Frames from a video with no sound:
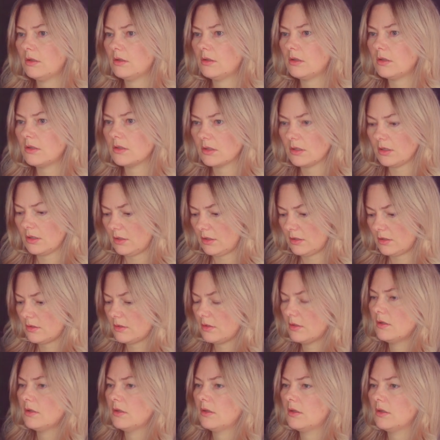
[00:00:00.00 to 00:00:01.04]
these
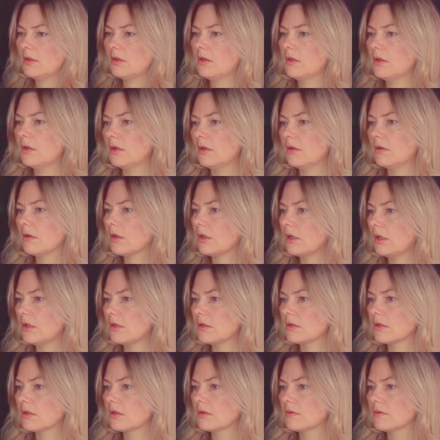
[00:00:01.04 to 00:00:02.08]
guys, okay,
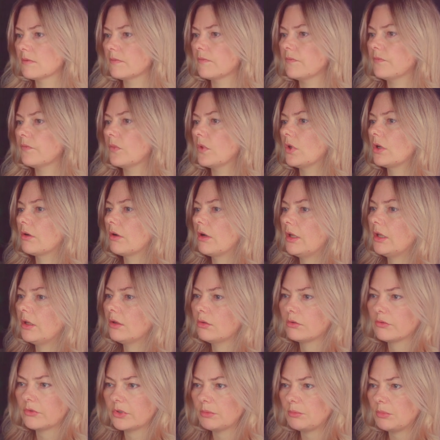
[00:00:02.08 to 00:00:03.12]
running
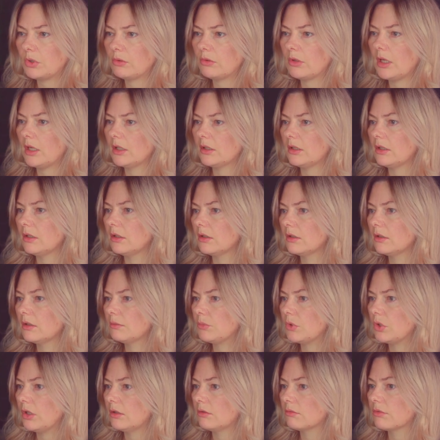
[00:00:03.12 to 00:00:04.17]
over the mu hat here,
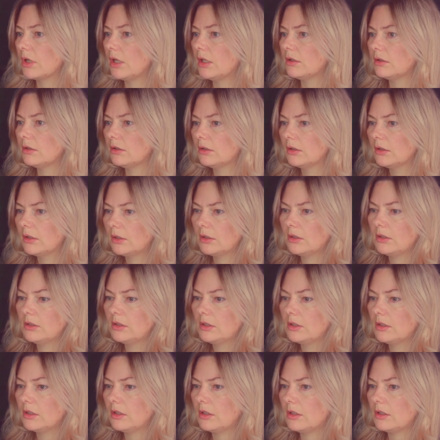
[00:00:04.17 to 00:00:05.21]
mu hat rand,
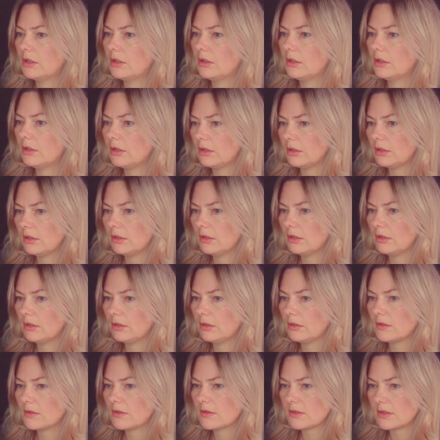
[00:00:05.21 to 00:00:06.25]
and
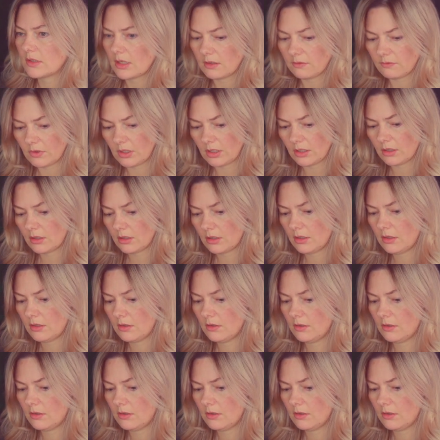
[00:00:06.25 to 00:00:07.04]
uh, saving